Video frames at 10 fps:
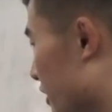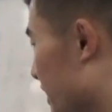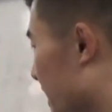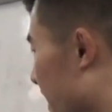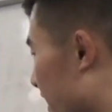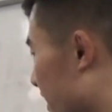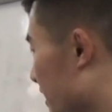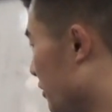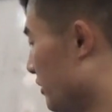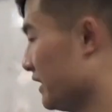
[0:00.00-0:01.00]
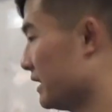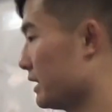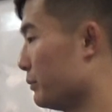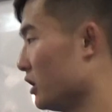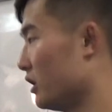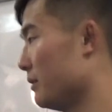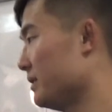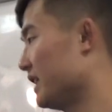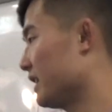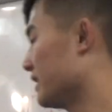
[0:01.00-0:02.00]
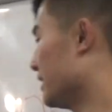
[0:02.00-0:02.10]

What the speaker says: together, or if it's a smaller object,